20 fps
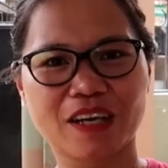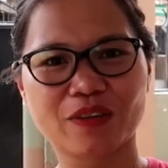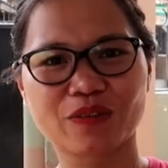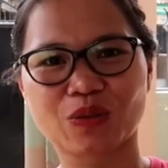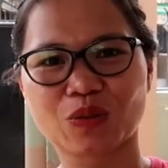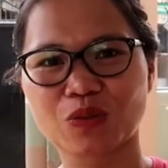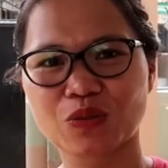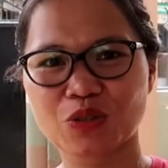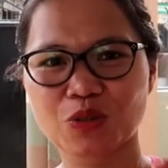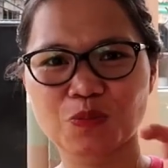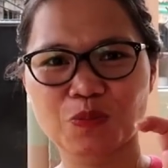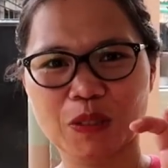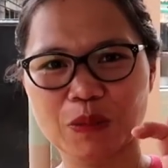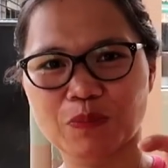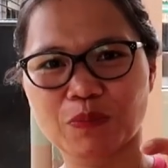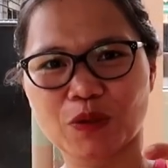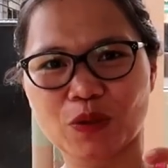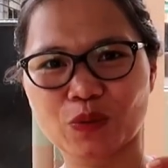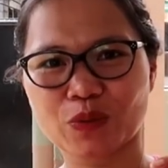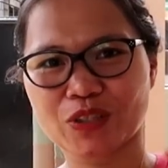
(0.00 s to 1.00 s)
out whose
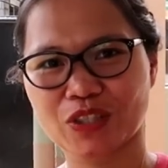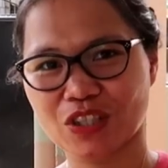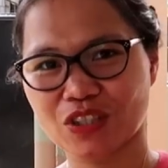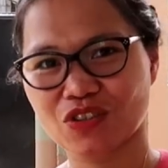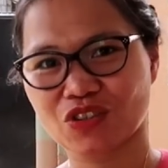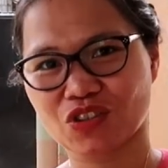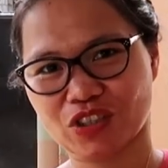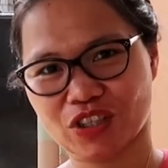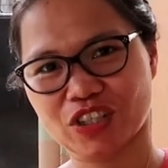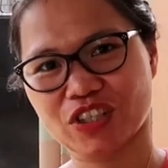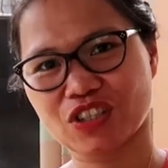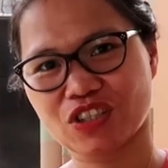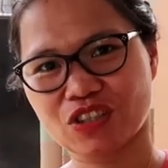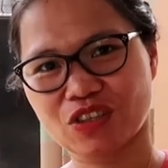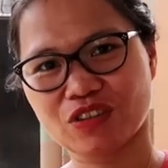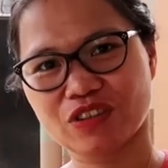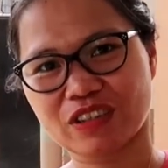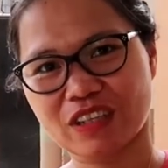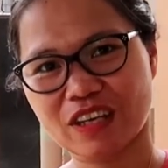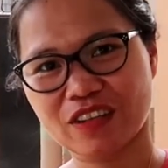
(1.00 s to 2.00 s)
people was in charge
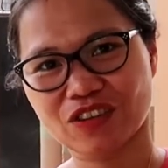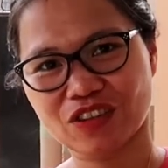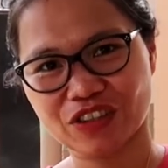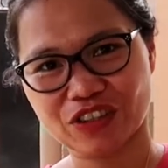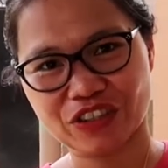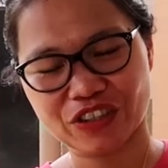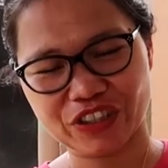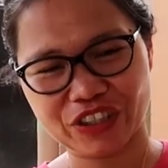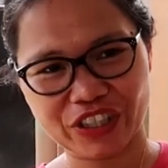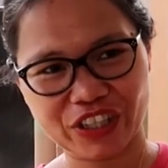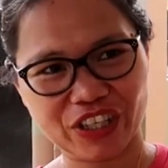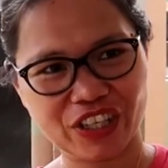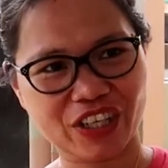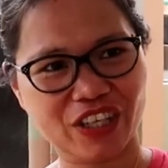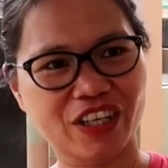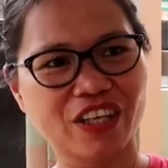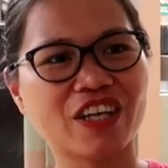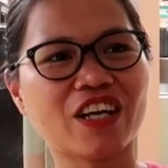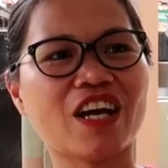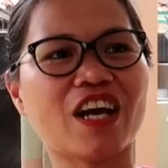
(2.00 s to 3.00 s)
on that
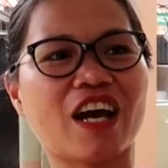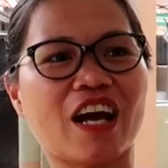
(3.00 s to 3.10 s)
area.